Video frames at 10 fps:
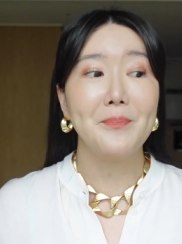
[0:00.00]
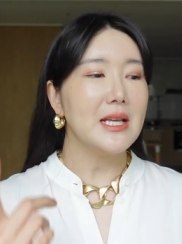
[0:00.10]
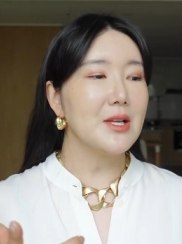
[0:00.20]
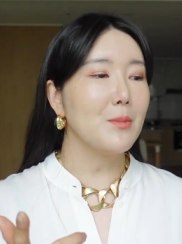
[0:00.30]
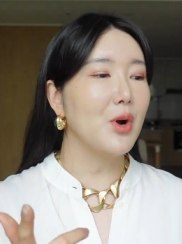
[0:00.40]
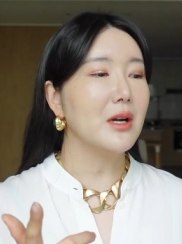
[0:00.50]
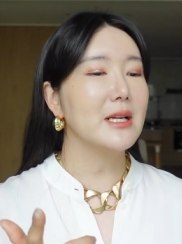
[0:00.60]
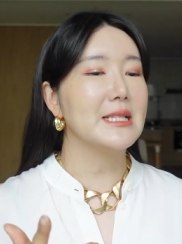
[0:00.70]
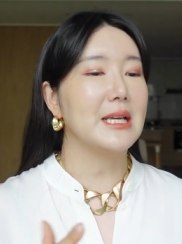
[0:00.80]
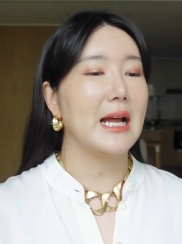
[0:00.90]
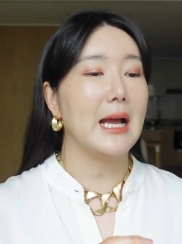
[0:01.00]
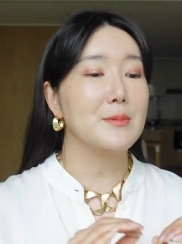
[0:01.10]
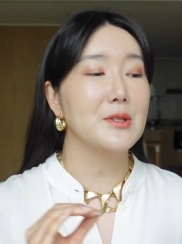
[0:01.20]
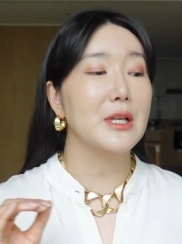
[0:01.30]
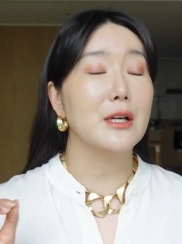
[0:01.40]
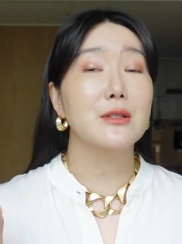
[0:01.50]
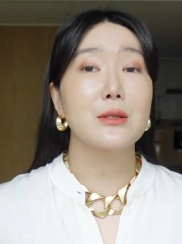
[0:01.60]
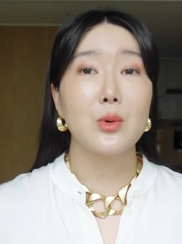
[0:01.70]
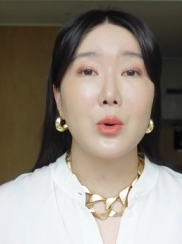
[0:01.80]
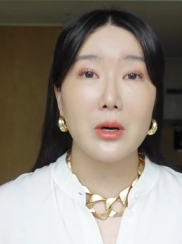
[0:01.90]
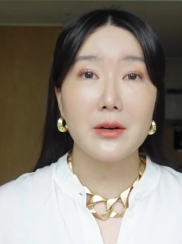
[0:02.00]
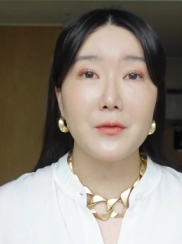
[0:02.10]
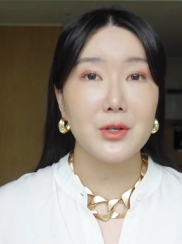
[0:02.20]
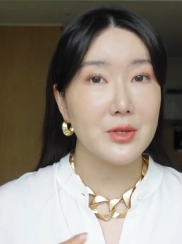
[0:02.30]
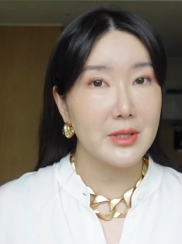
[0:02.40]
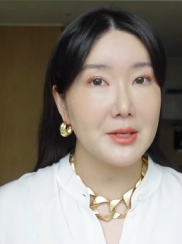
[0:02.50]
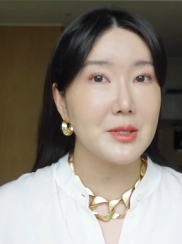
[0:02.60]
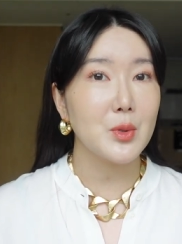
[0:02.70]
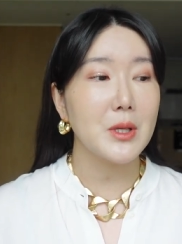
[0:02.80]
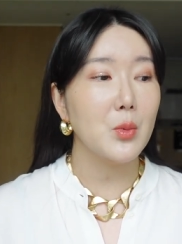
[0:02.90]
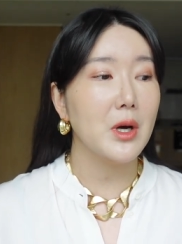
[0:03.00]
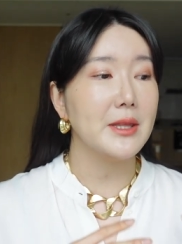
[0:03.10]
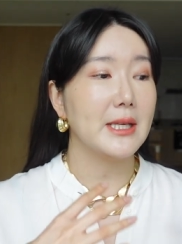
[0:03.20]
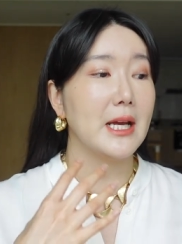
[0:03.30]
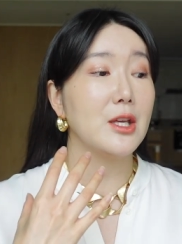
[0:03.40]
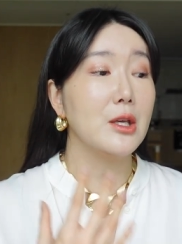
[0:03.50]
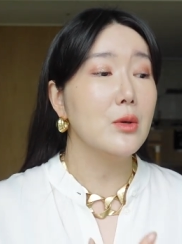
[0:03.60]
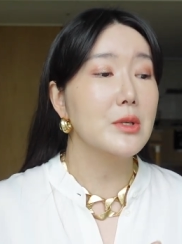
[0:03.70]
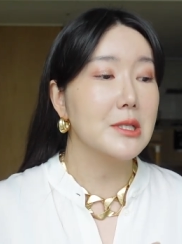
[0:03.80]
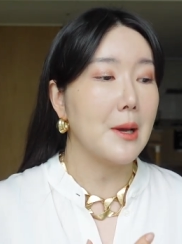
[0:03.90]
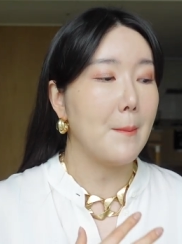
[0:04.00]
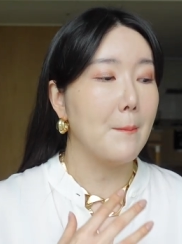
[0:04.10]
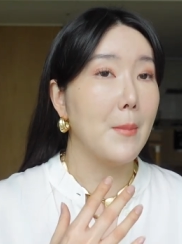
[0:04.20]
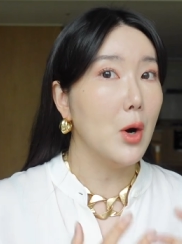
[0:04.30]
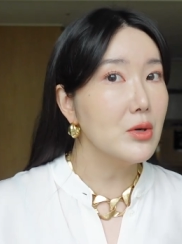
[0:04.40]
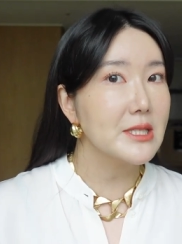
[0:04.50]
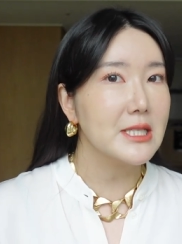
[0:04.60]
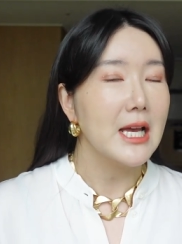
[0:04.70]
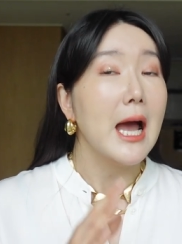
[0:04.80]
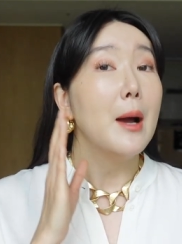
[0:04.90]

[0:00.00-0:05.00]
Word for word: These are products that I absolutely adored for two thousand twenty-one that I used most.